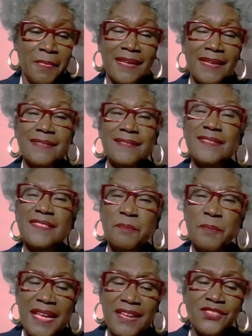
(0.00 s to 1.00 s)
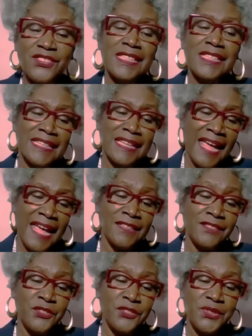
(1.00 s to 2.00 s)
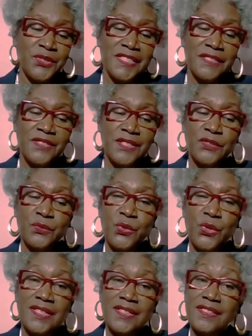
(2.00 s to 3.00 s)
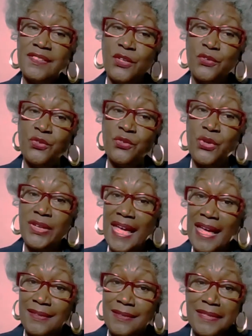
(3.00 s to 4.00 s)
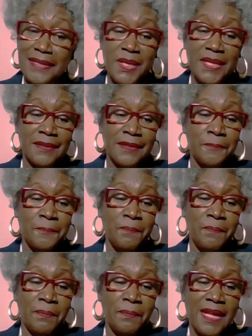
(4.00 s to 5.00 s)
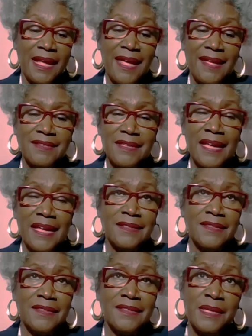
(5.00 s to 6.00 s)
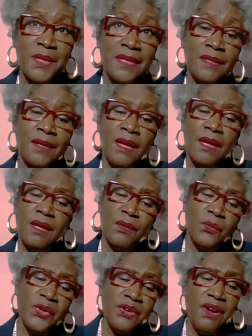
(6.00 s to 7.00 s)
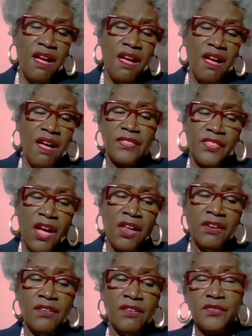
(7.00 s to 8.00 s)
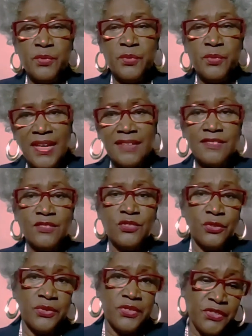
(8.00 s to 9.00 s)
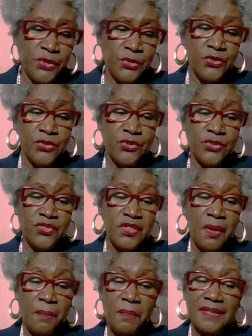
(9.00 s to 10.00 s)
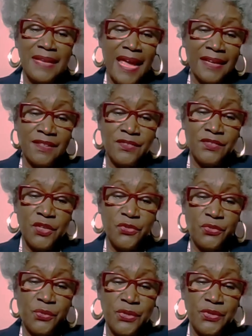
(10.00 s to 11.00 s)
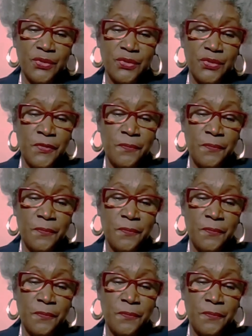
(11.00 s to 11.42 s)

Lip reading: It's especially nice to receive this award as a social work academic. As an academic, we're often thought of as professors or researchers, but not as social workers.